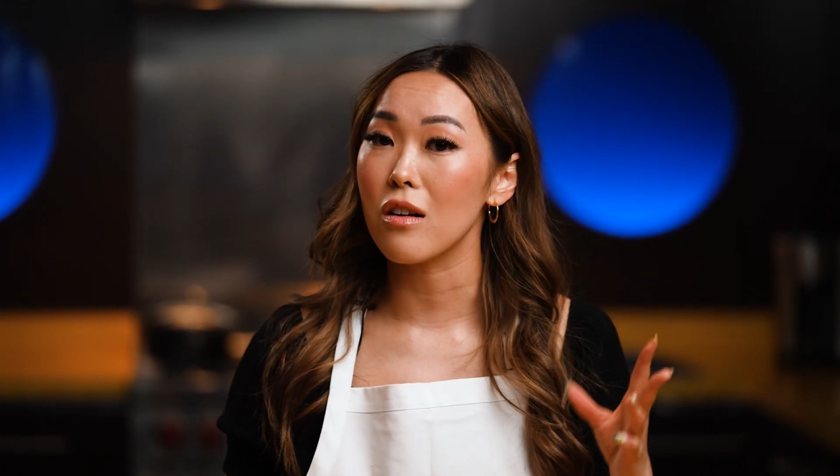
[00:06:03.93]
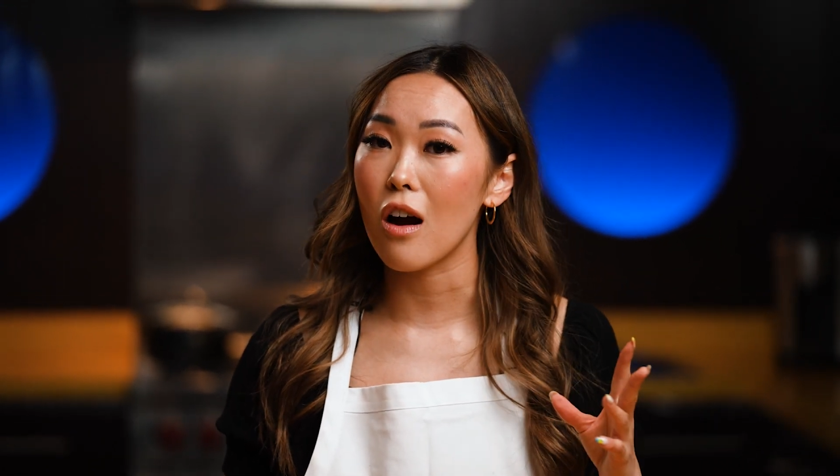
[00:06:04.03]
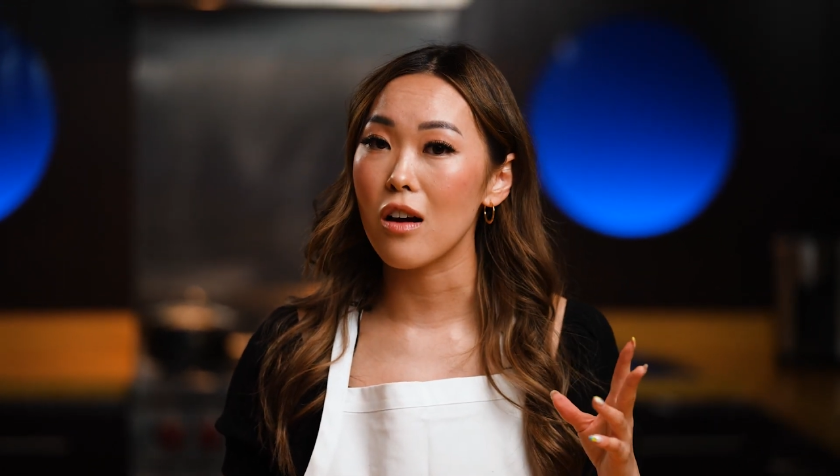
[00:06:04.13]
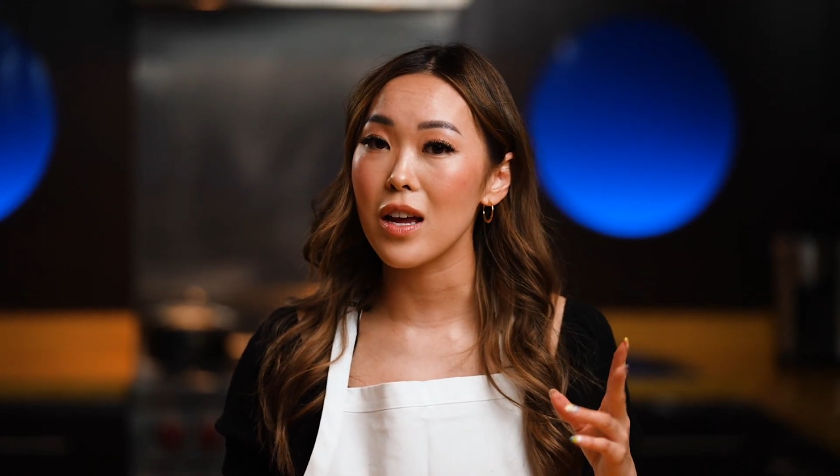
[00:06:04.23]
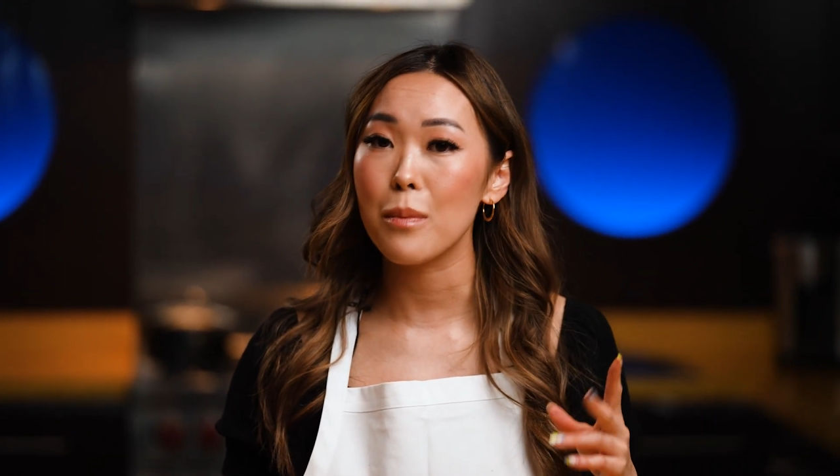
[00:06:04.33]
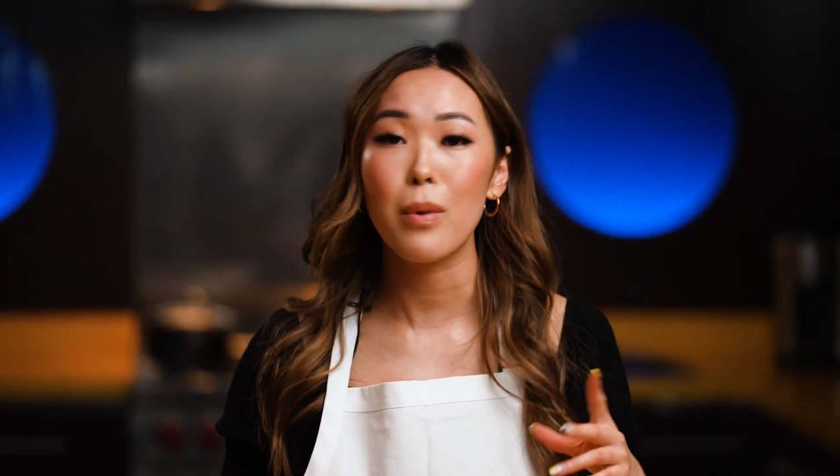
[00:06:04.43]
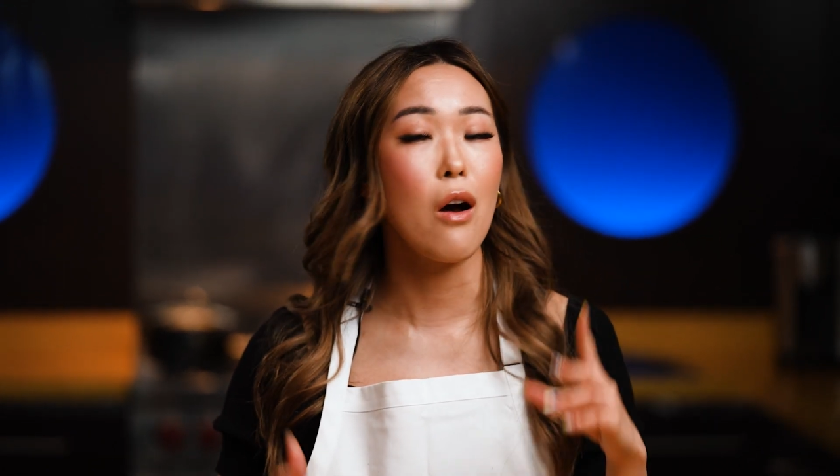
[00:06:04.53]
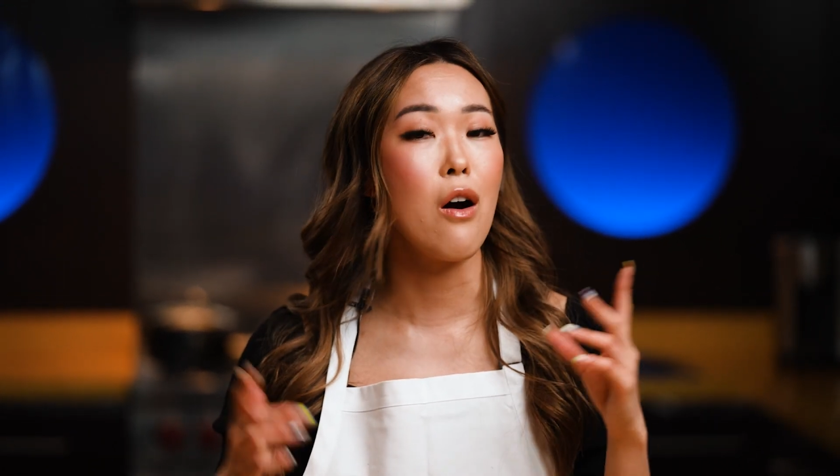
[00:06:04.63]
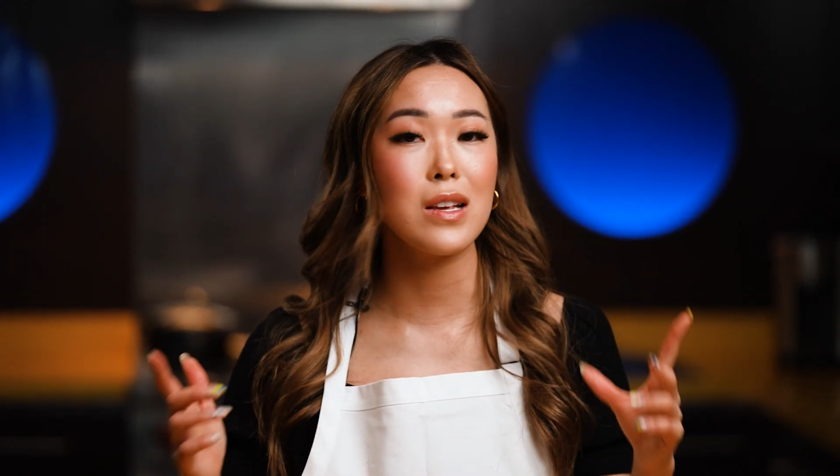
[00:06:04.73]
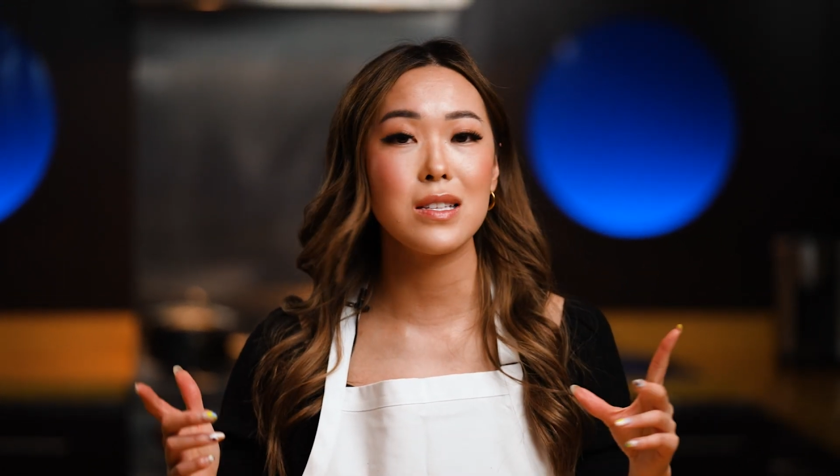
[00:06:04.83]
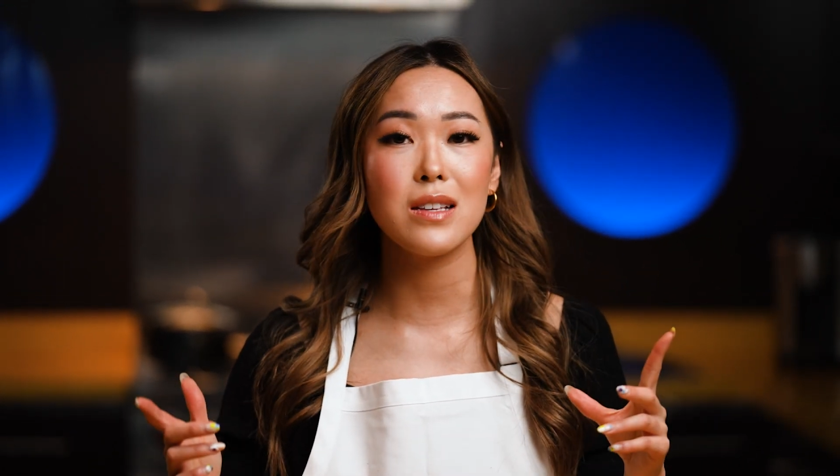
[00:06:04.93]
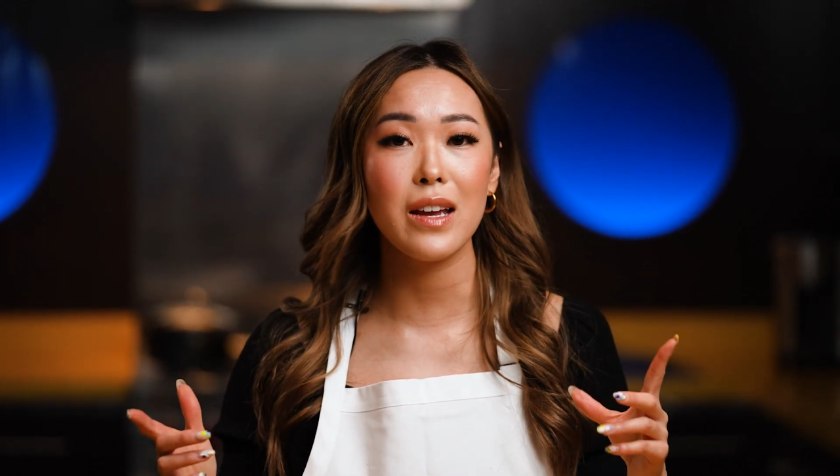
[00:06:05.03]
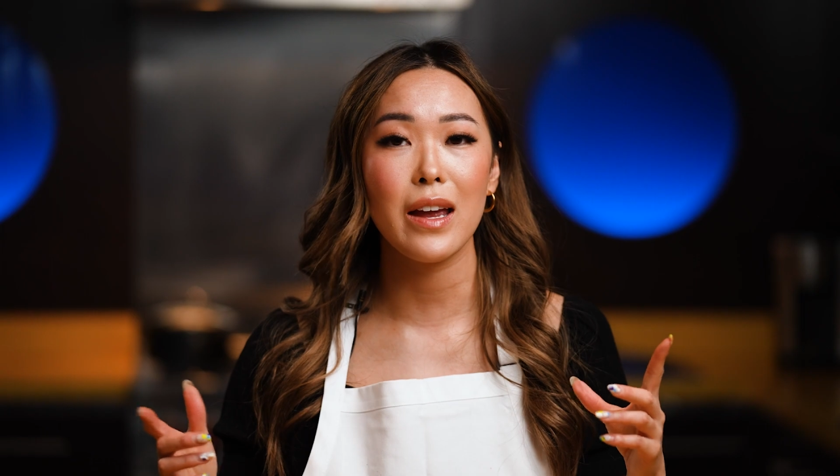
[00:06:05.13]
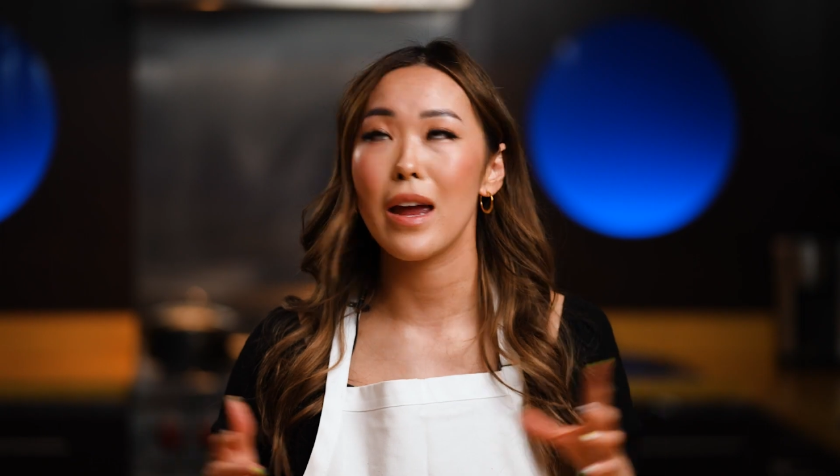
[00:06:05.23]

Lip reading: of garlic, but honestly,